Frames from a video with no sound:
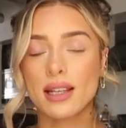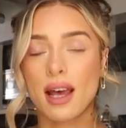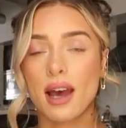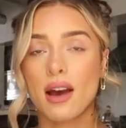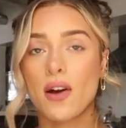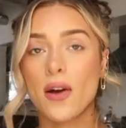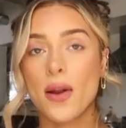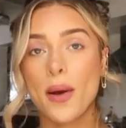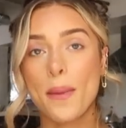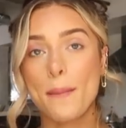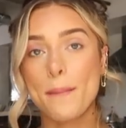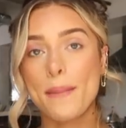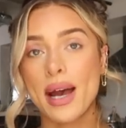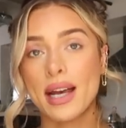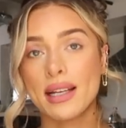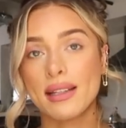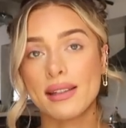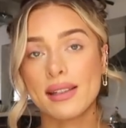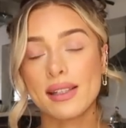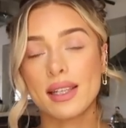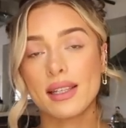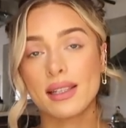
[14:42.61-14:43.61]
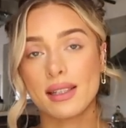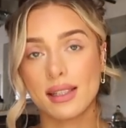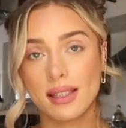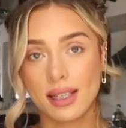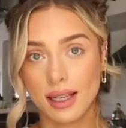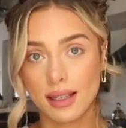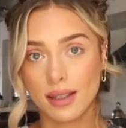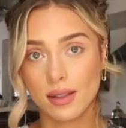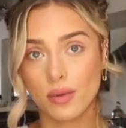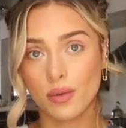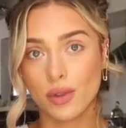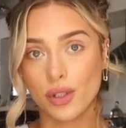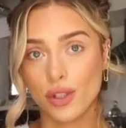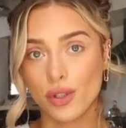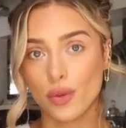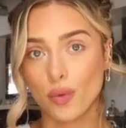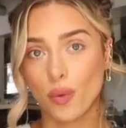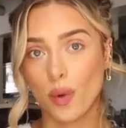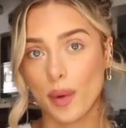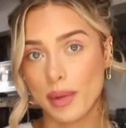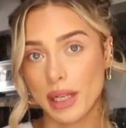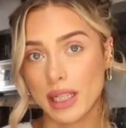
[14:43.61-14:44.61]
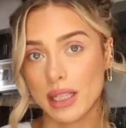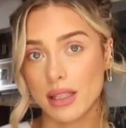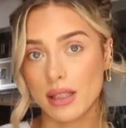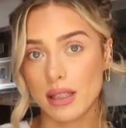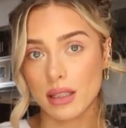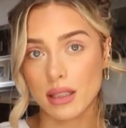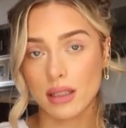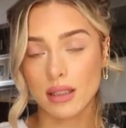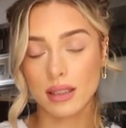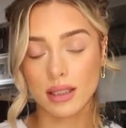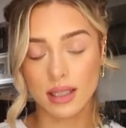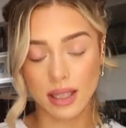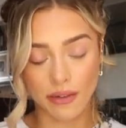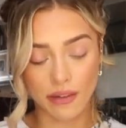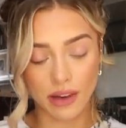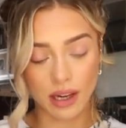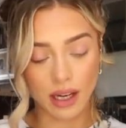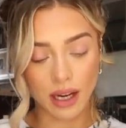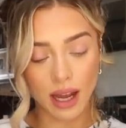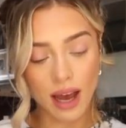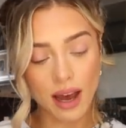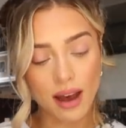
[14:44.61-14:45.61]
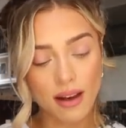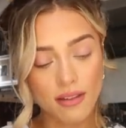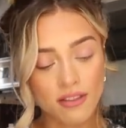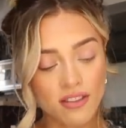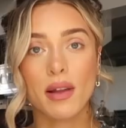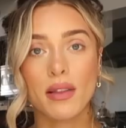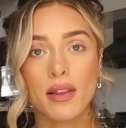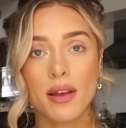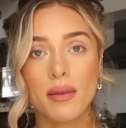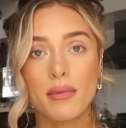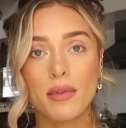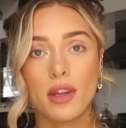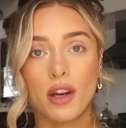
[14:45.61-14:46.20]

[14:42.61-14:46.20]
I got a men's six, which is a women's seven and a half on them.